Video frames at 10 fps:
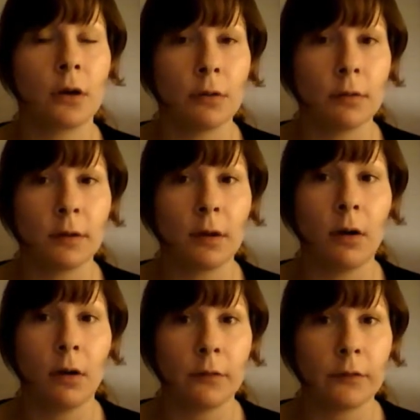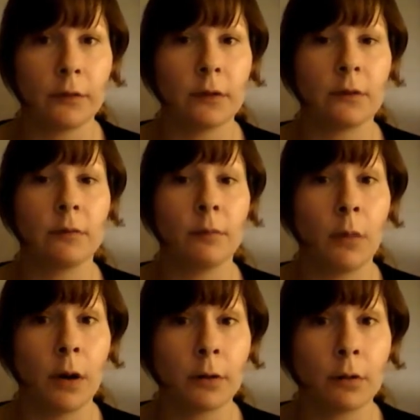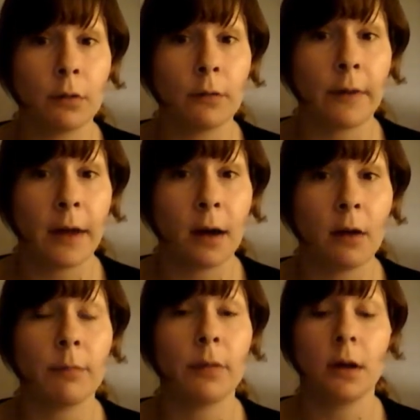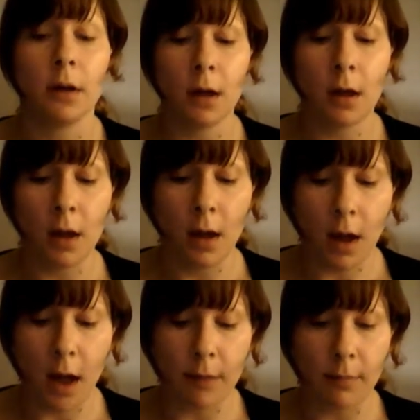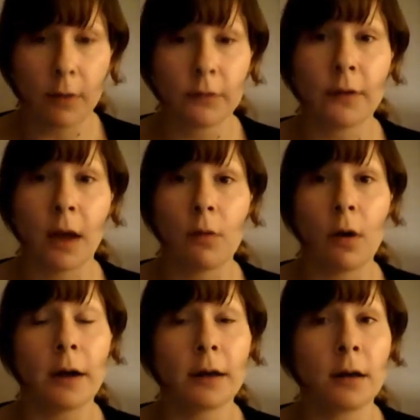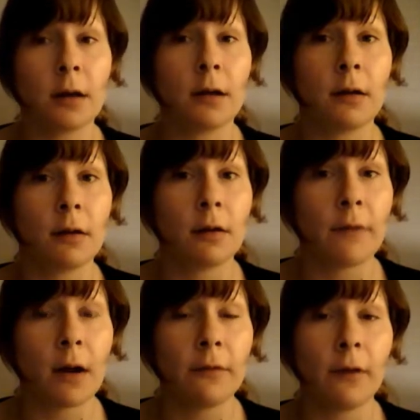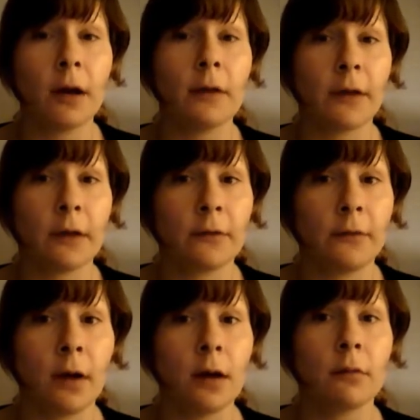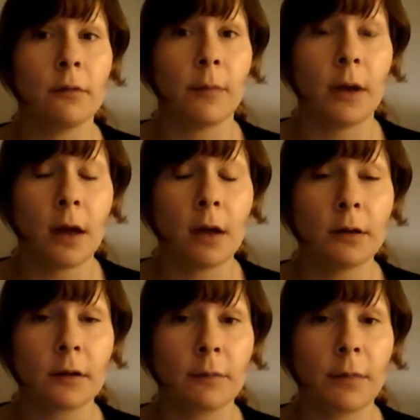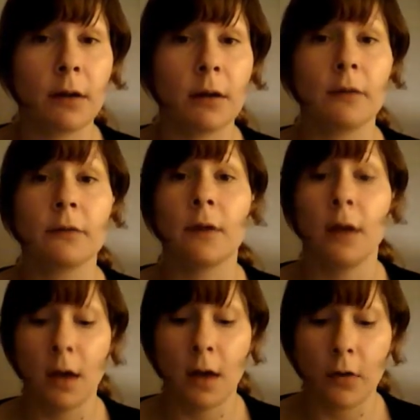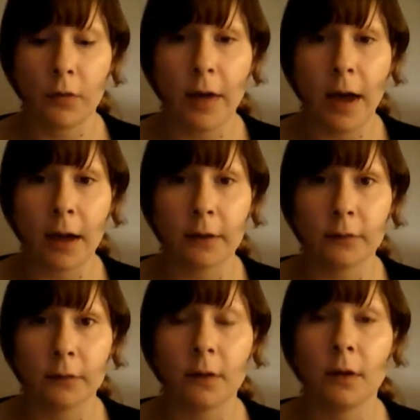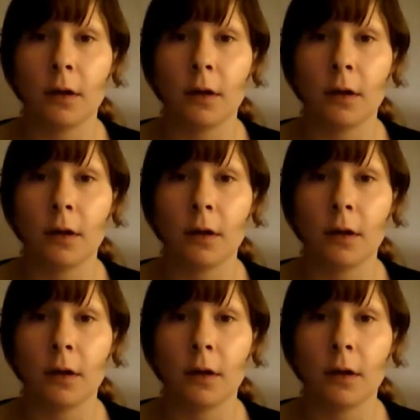who had answered my call for help. So I can verify and testify with my own experience that